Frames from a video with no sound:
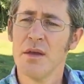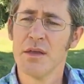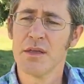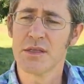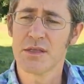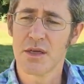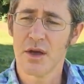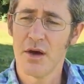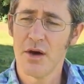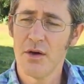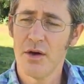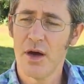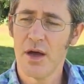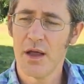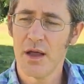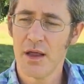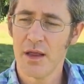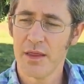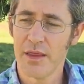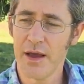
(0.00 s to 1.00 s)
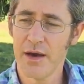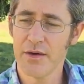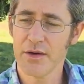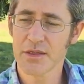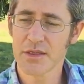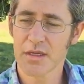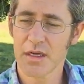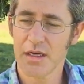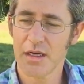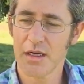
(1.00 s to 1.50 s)
So that
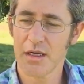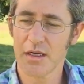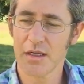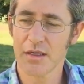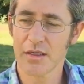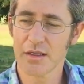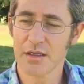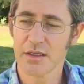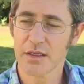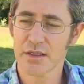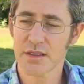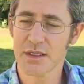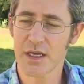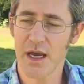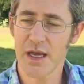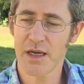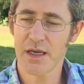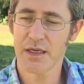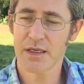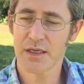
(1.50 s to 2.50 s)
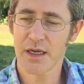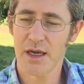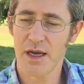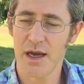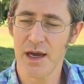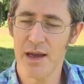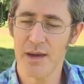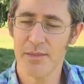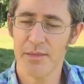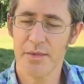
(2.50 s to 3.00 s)
was a exciting
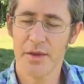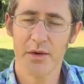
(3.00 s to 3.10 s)
time.